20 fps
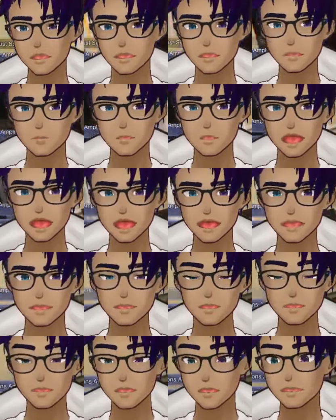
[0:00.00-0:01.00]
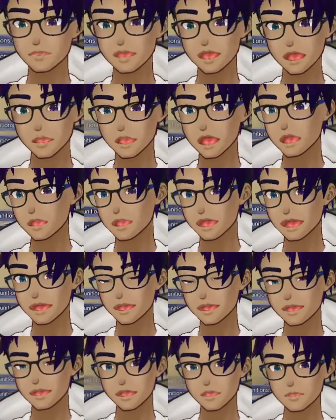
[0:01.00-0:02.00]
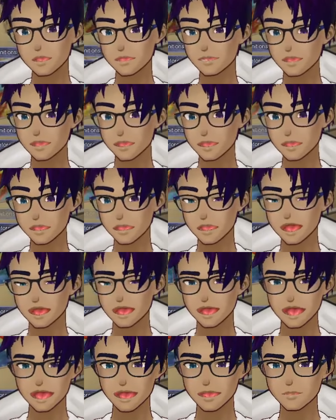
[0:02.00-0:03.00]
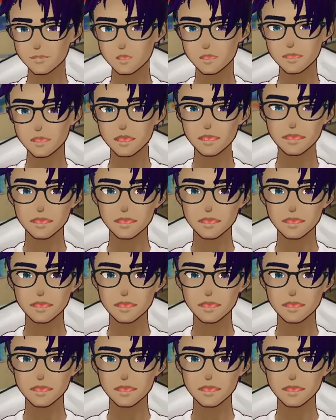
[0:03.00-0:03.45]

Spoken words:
But the first time I ran it, it was here. I captured it, no